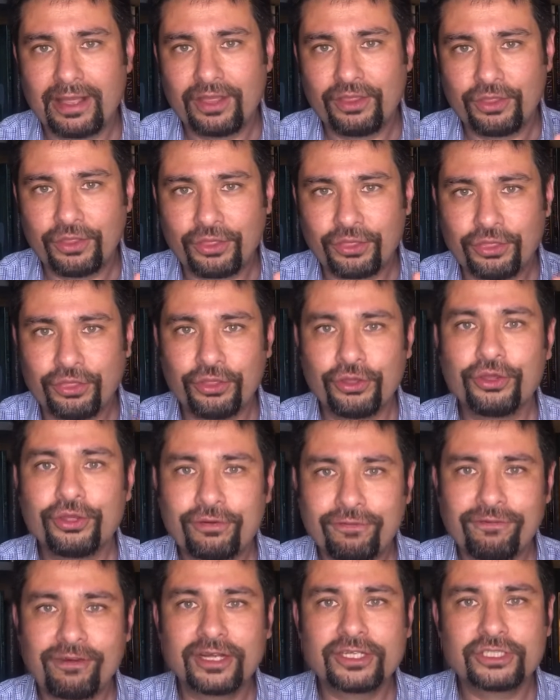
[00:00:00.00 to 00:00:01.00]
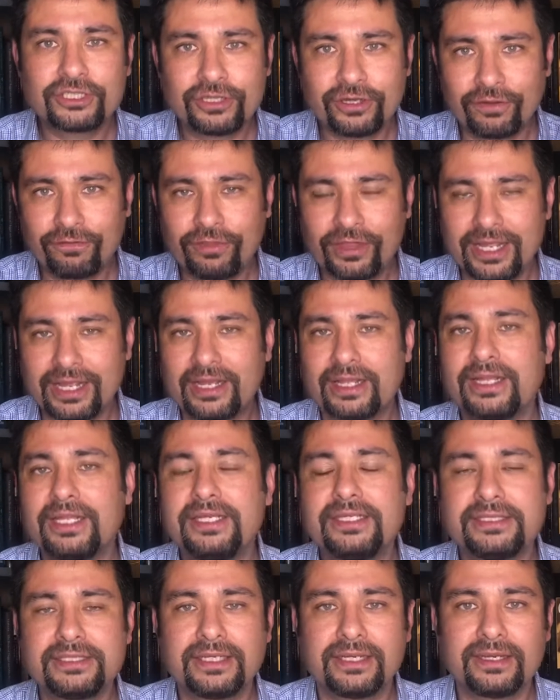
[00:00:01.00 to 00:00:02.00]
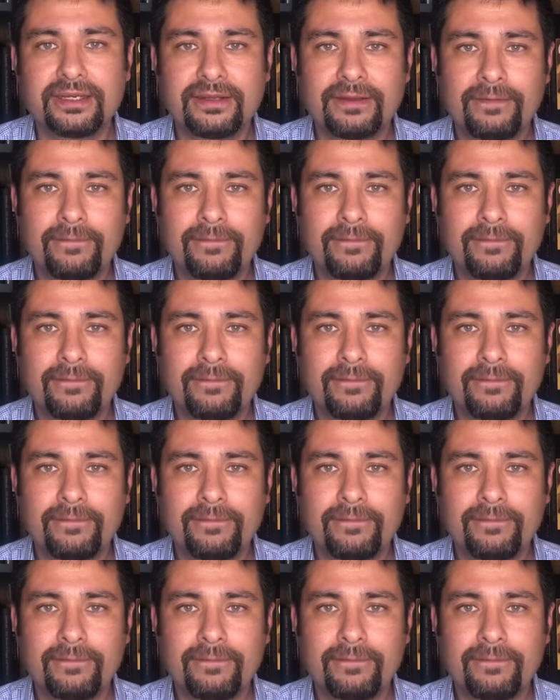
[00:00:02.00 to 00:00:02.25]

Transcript: The third function of the ecclesia